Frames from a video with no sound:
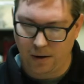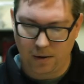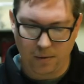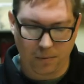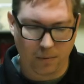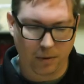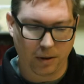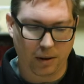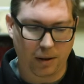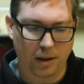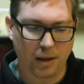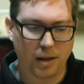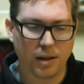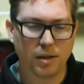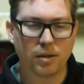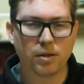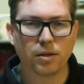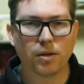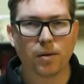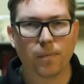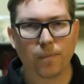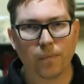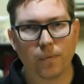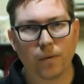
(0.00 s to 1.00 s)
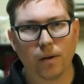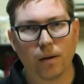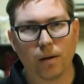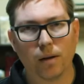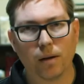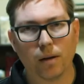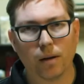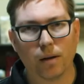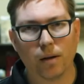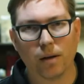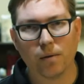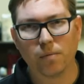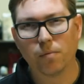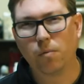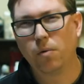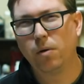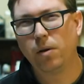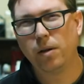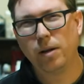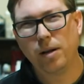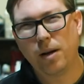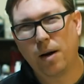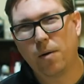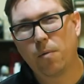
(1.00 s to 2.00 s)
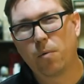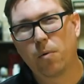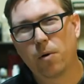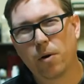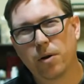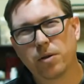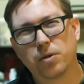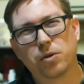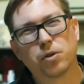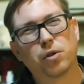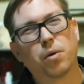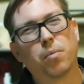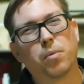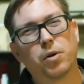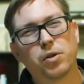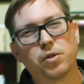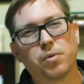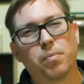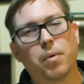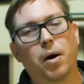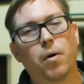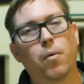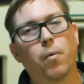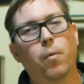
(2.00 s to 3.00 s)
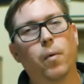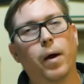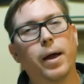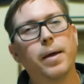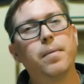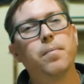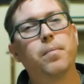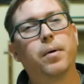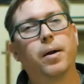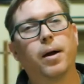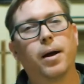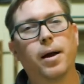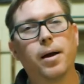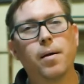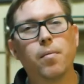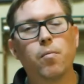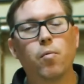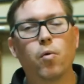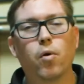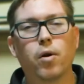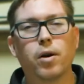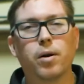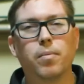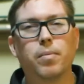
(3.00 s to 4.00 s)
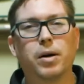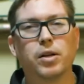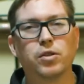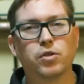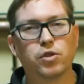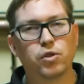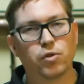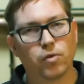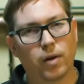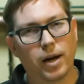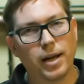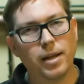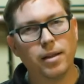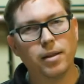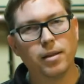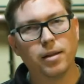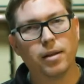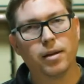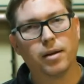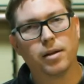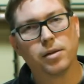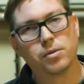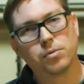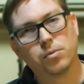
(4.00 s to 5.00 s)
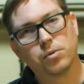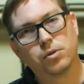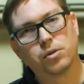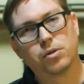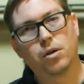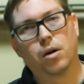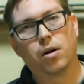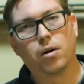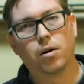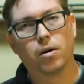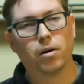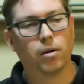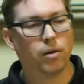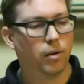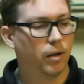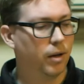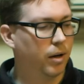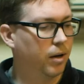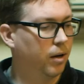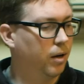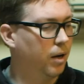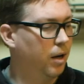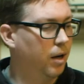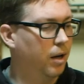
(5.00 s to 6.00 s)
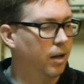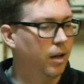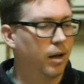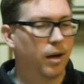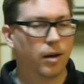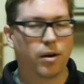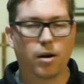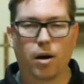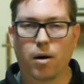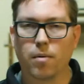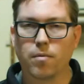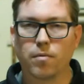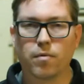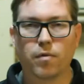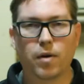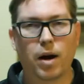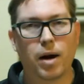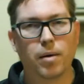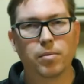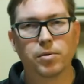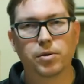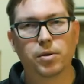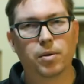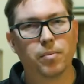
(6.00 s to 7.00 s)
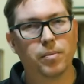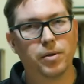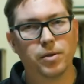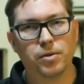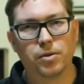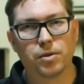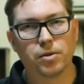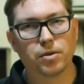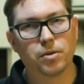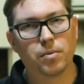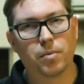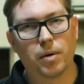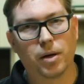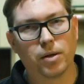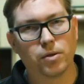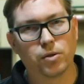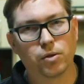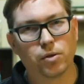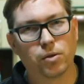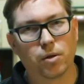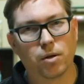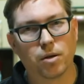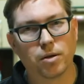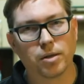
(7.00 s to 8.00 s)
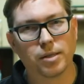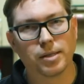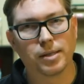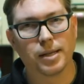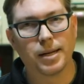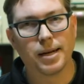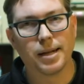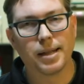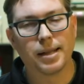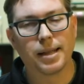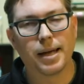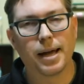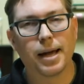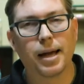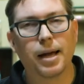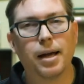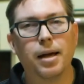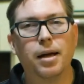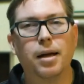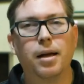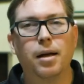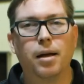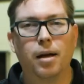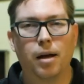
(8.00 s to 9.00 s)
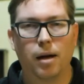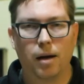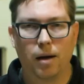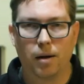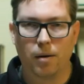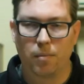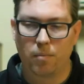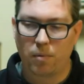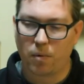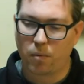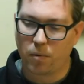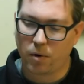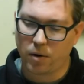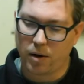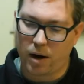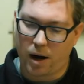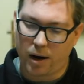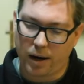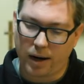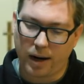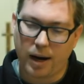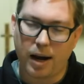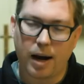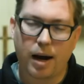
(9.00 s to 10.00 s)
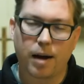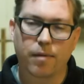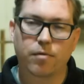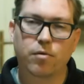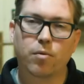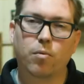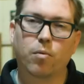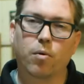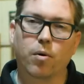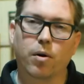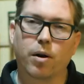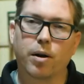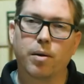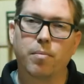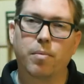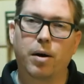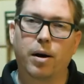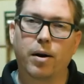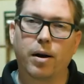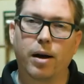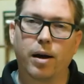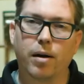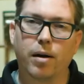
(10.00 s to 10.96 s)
With these, really not worried so much about weight, but I am worried about strength. And as we saw earlier, a carbon fiber is going to be just about as strong as anything, but we're not going to have to worry about